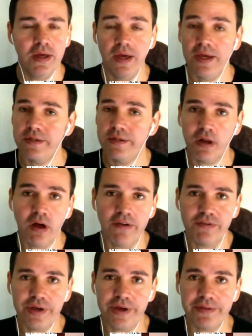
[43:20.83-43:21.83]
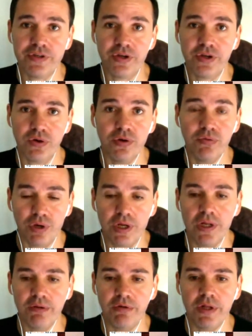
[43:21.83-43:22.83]
it's life or death, so it
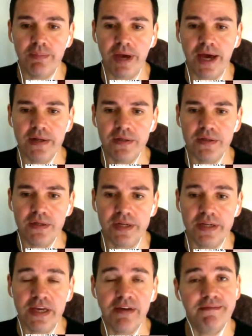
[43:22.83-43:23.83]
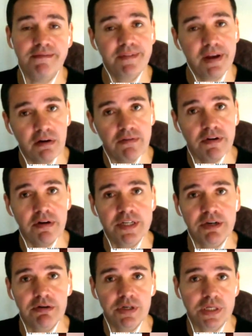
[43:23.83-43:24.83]
really, really matters, and they take it very, very
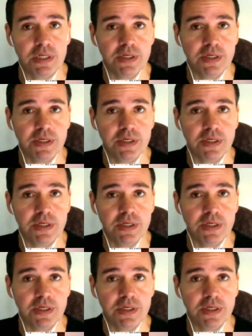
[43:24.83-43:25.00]
seriously.